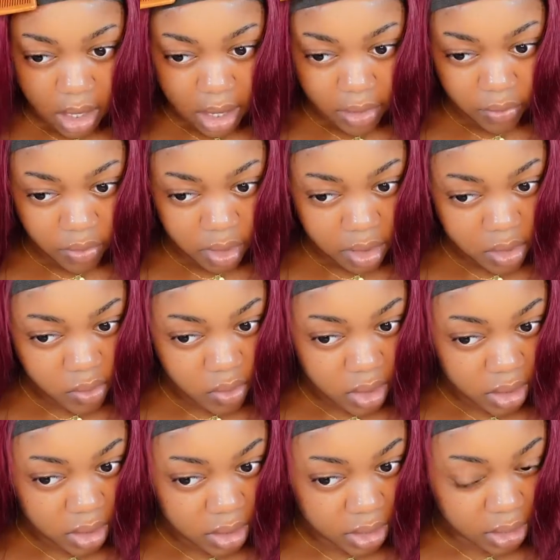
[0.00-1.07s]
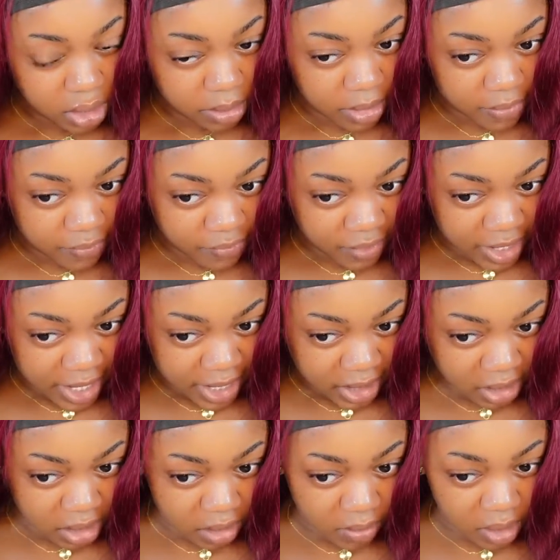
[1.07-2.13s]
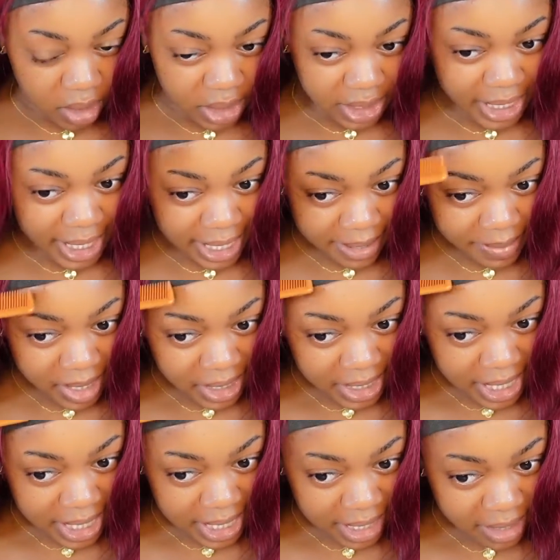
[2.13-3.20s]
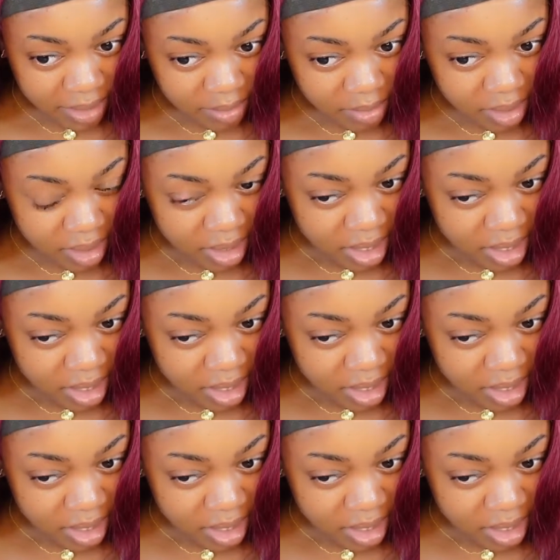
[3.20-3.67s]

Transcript: I really want this to be flat, so I'm going to take my time